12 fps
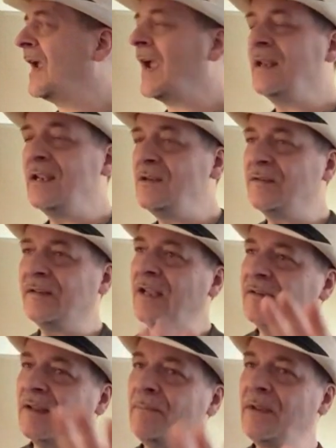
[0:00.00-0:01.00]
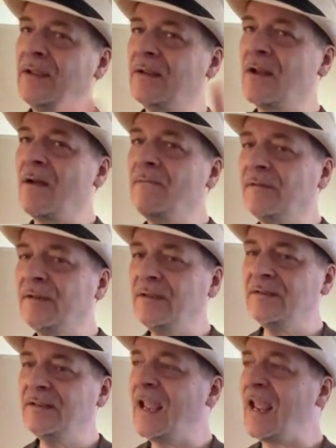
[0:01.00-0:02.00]
and then you say something in
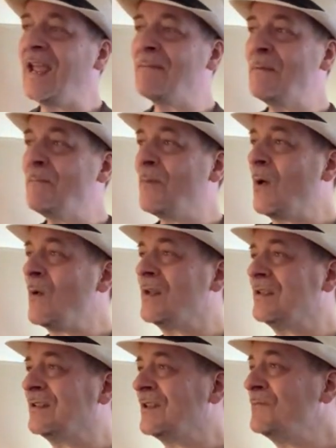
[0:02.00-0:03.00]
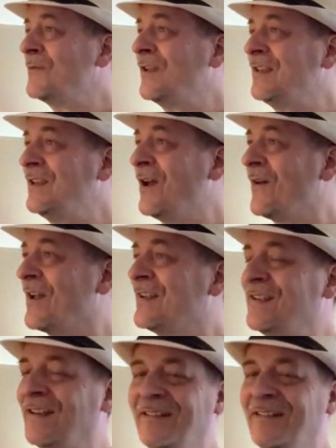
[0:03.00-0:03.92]
conversation. Hey, I'm a poet. Didn't really know it,